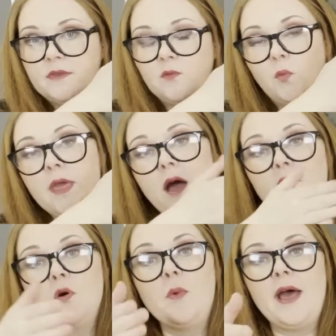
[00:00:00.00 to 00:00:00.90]
we
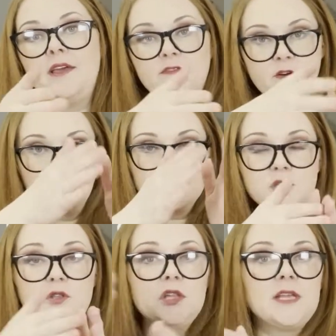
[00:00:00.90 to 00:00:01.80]
are away from
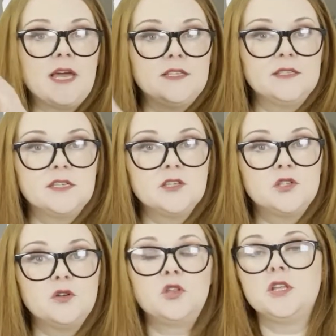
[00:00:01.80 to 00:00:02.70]
such a date until
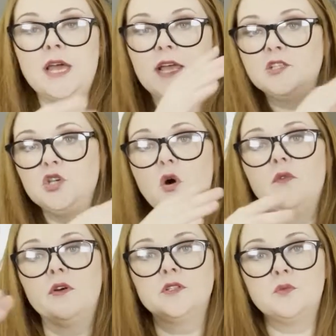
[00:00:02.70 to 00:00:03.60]
such a date.
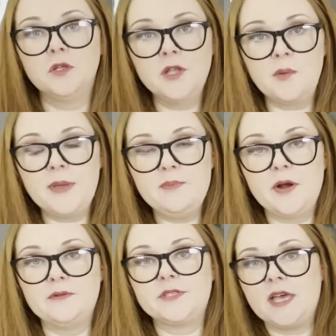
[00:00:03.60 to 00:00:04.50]
Your order will not be
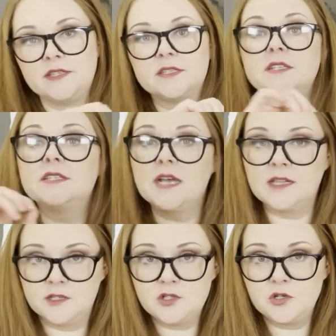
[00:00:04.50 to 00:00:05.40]
processed
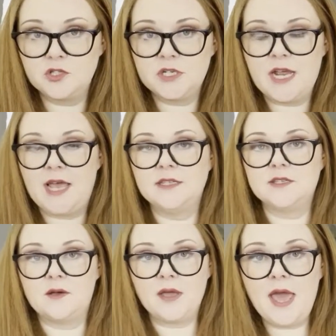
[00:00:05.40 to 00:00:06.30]
until such a date,
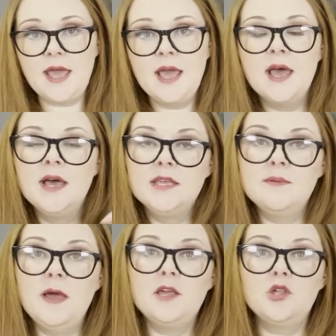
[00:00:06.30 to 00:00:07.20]
okay?
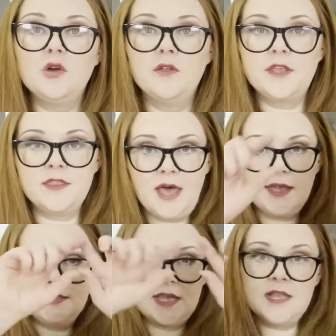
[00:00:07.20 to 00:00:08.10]
You make sure that
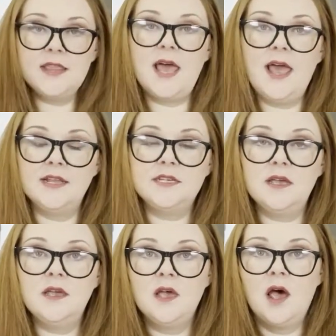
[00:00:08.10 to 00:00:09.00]
that is in the
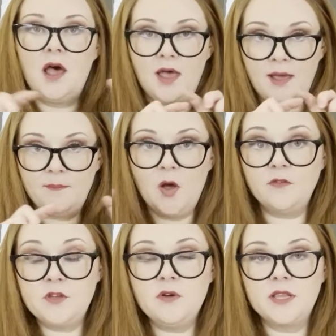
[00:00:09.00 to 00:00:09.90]
header
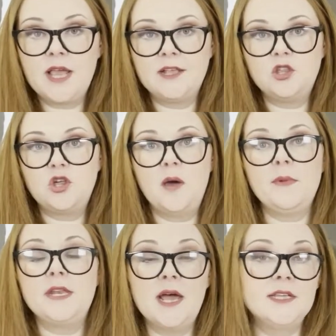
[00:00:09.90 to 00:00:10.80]
of your online
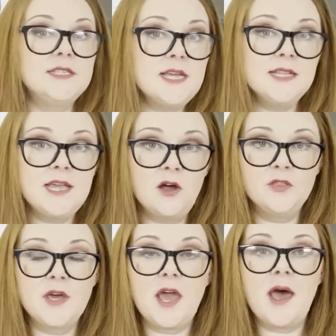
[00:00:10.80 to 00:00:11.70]
shop, and ideally
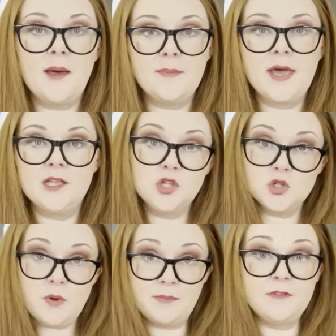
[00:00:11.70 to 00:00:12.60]
on the cart page
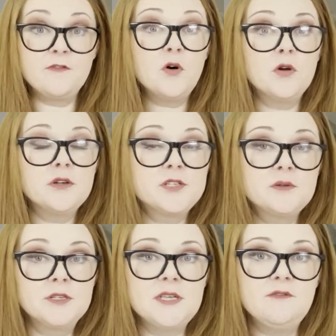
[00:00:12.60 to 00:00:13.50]
as well, before
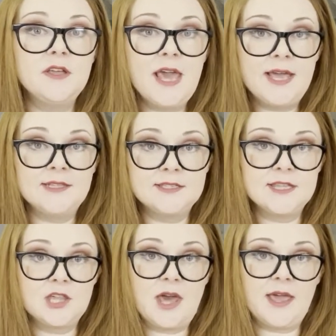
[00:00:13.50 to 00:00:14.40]
customers even get into
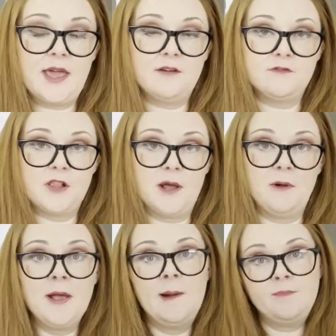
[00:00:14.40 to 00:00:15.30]
the checkout flow.
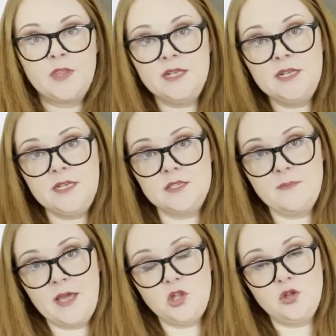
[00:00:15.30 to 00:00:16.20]
Then you need to
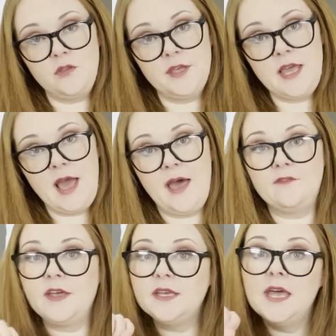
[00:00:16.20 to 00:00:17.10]
make sure that you
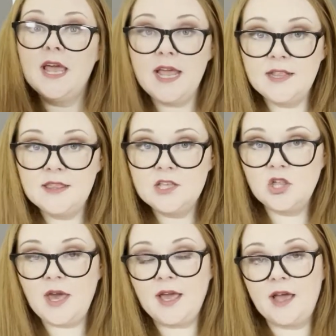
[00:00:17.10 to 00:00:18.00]
have it in the
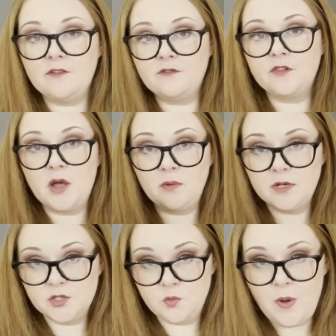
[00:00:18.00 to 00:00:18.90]
checkout flow
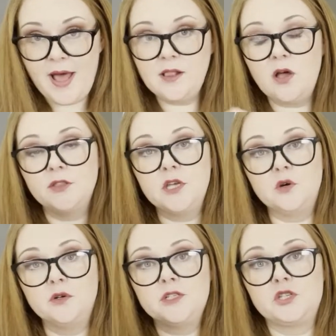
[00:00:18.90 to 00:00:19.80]
as well on the
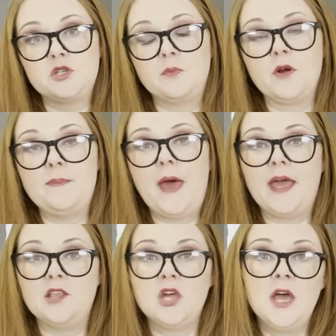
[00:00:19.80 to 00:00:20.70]
order summary
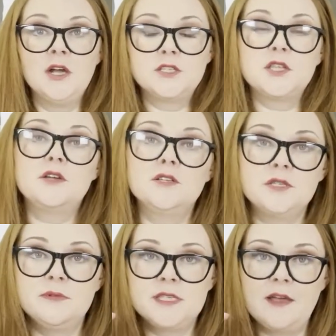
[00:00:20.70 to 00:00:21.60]
page. So the
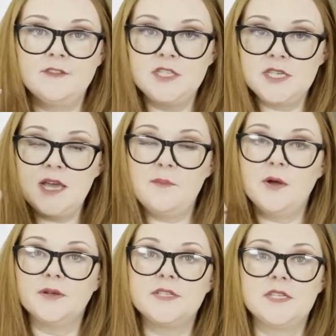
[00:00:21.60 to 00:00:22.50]
customers have to tick a
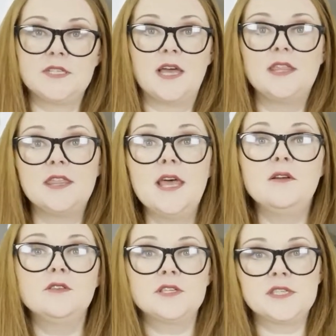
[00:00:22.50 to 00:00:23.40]
box to say that they
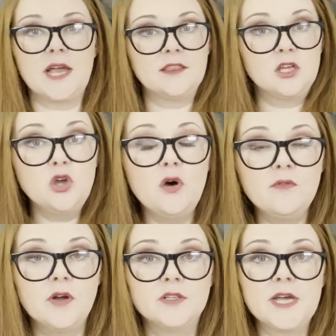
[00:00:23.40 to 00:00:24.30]
understand that
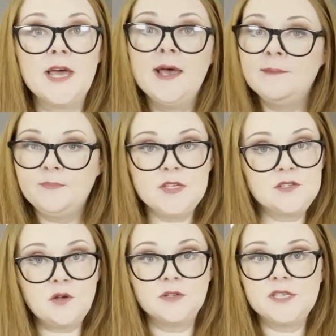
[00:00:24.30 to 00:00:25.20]
your order is
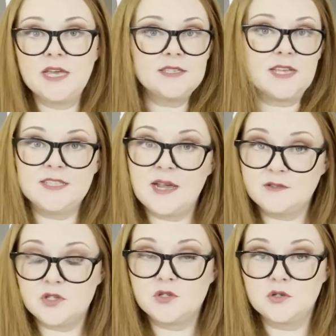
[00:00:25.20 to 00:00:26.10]
going to get sent
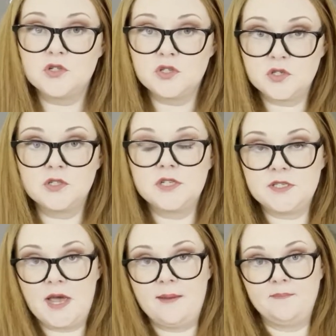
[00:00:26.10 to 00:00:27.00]
out at such and such a
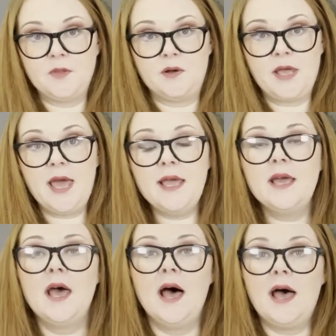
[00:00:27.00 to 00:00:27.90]
time, okay?
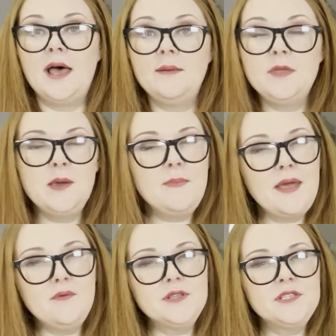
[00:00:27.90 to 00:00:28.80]
You
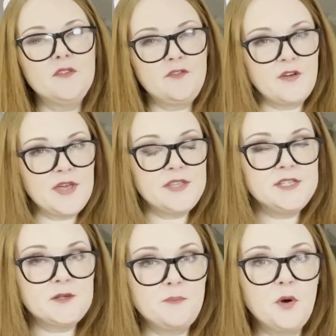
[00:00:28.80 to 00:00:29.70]
may want to further
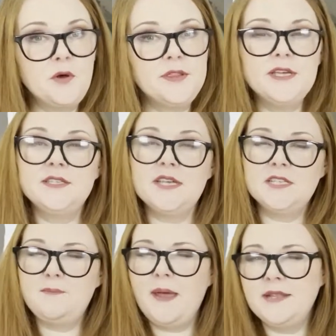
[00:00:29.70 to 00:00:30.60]
support this. It
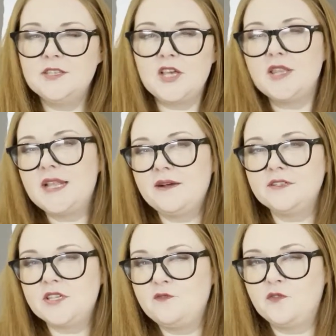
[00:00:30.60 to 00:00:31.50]
depends on the
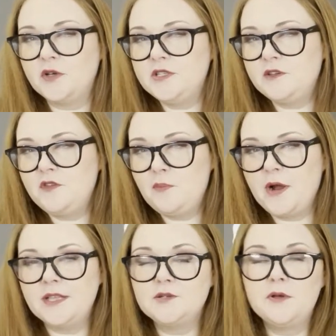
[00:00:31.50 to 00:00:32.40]
narrative voice of your
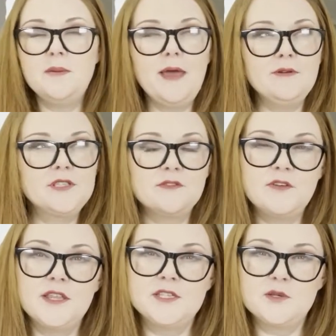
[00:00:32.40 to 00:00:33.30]
brand, but you may want to
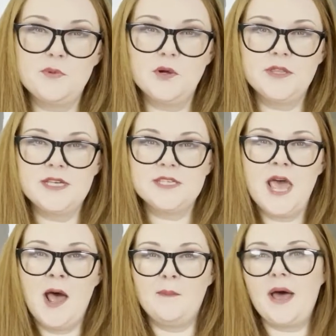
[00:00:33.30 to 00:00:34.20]
further support this
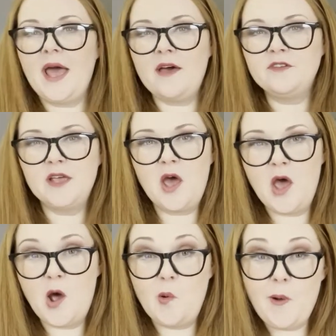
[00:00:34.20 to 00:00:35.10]
by having
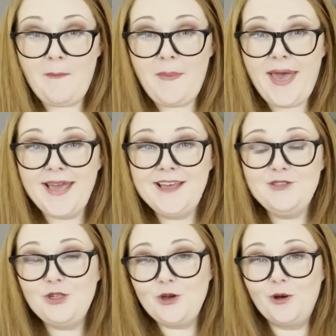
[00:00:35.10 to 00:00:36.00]
a web
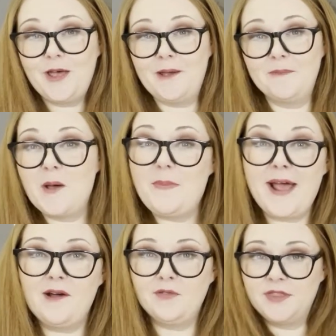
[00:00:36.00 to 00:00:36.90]
page
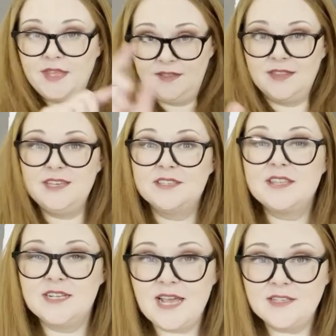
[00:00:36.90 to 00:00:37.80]
about these are
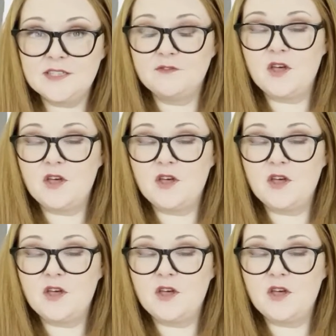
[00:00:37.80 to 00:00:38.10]
the dates of